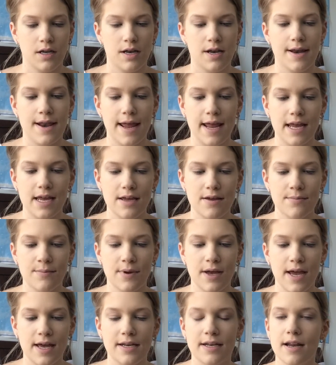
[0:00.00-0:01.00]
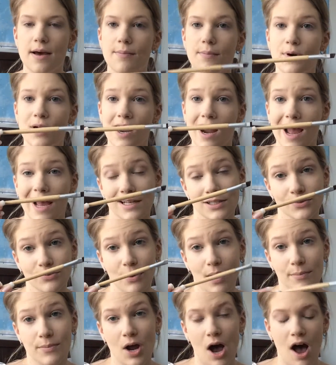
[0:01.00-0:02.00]
name and number has
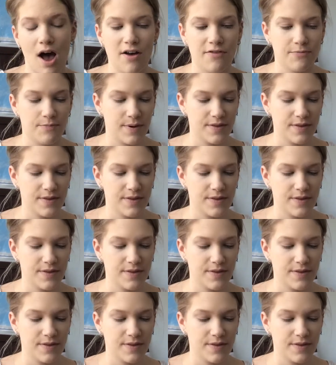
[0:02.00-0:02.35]
rubbed off,